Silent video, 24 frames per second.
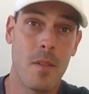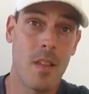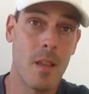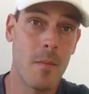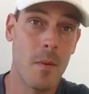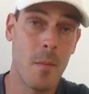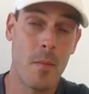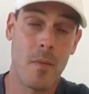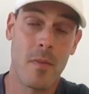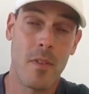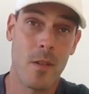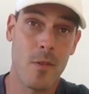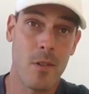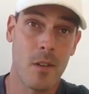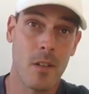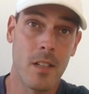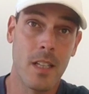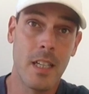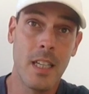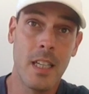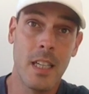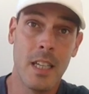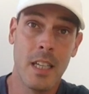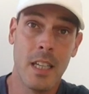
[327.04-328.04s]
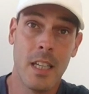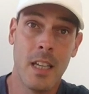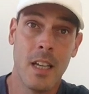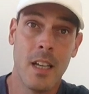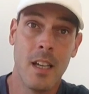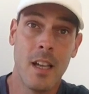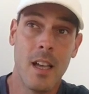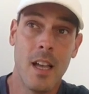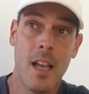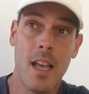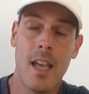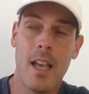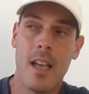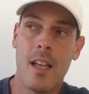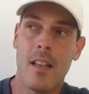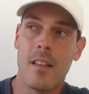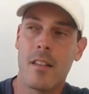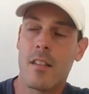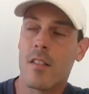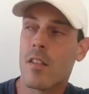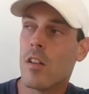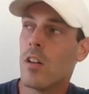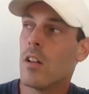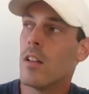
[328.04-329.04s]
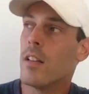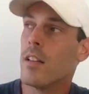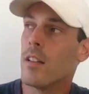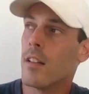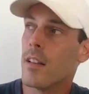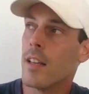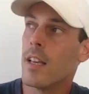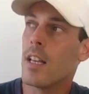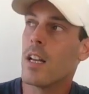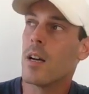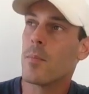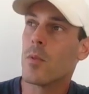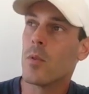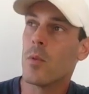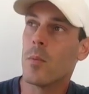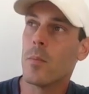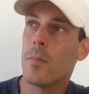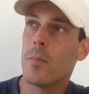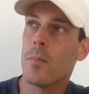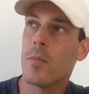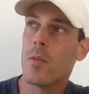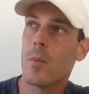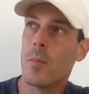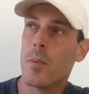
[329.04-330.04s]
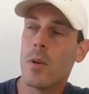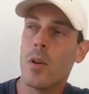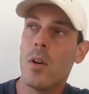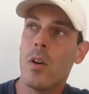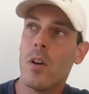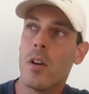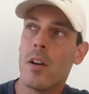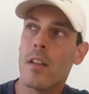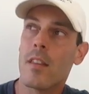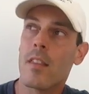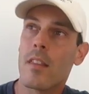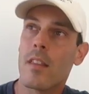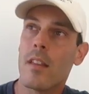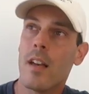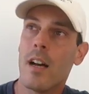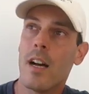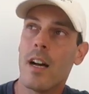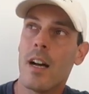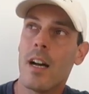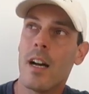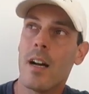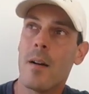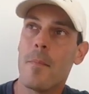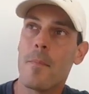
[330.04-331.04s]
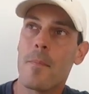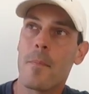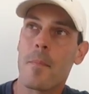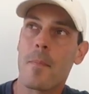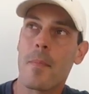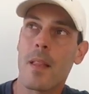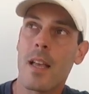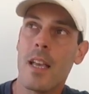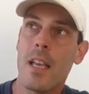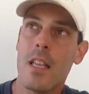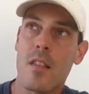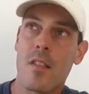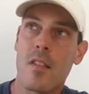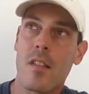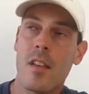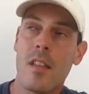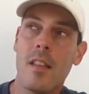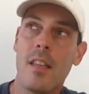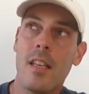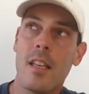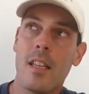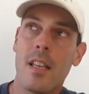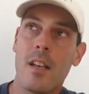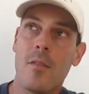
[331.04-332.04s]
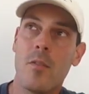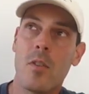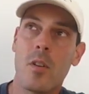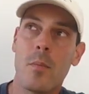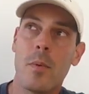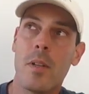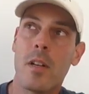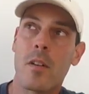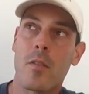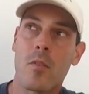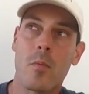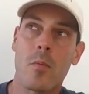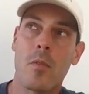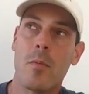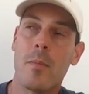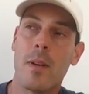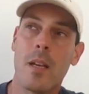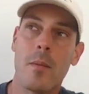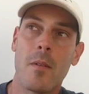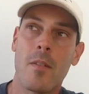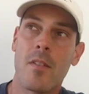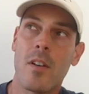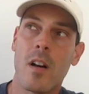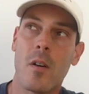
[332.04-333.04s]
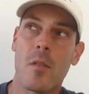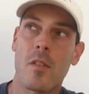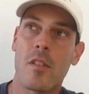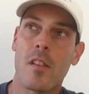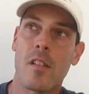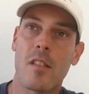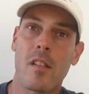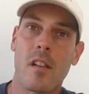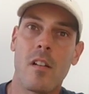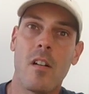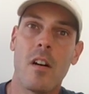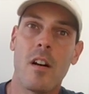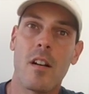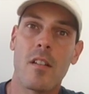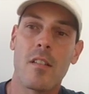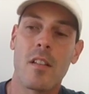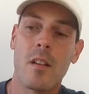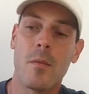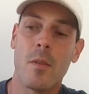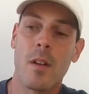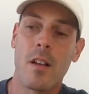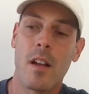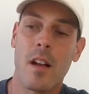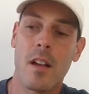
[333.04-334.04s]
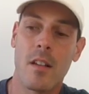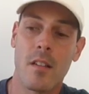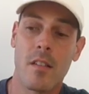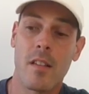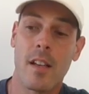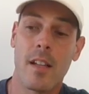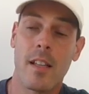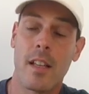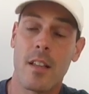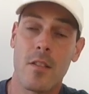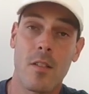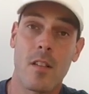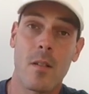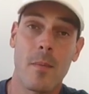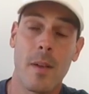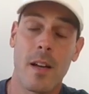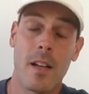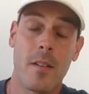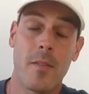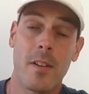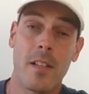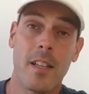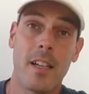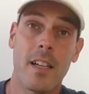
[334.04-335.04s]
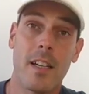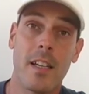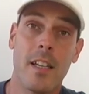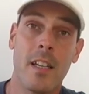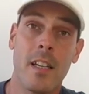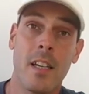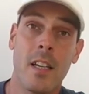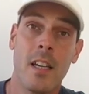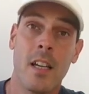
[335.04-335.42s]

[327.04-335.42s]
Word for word: semi professionally. And certainly in the lead up to, to Perth, um, in Sydney, there would have been a group of maybe five or six guys that were selling just about every day.